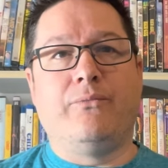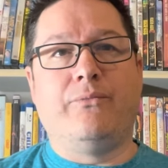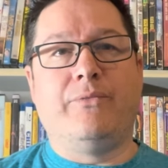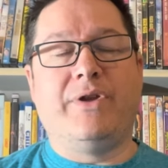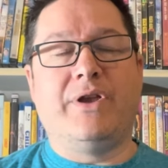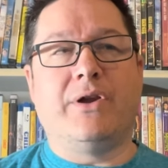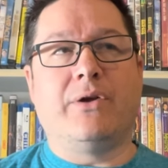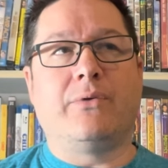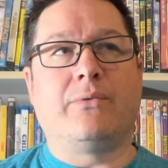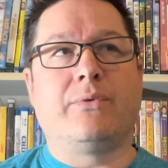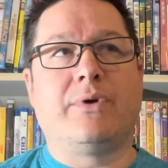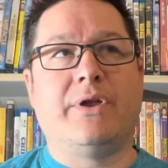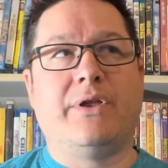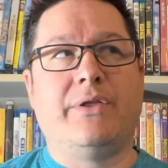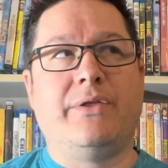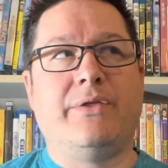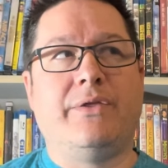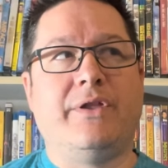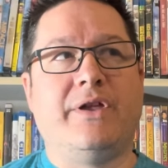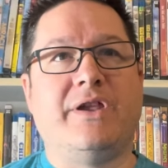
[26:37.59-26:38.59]
you know
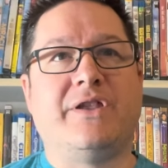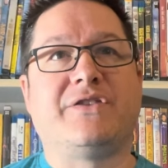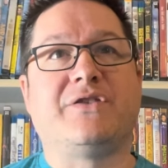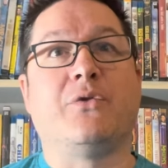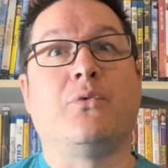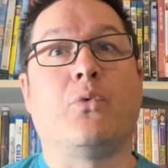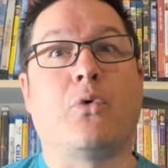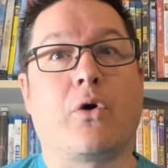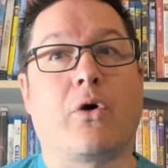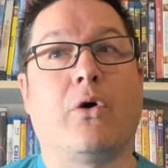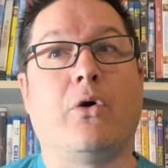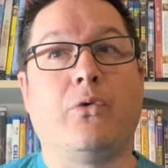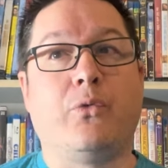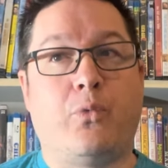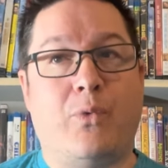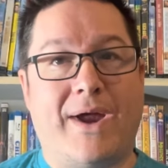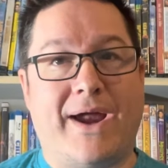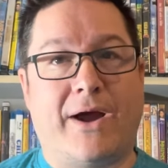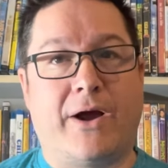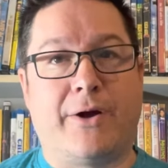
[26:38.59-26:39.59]
it's a world
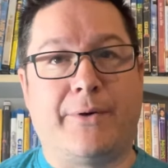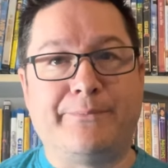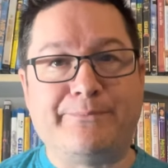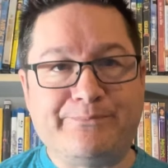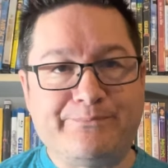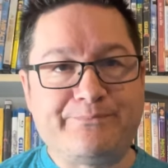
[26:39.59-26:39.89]
where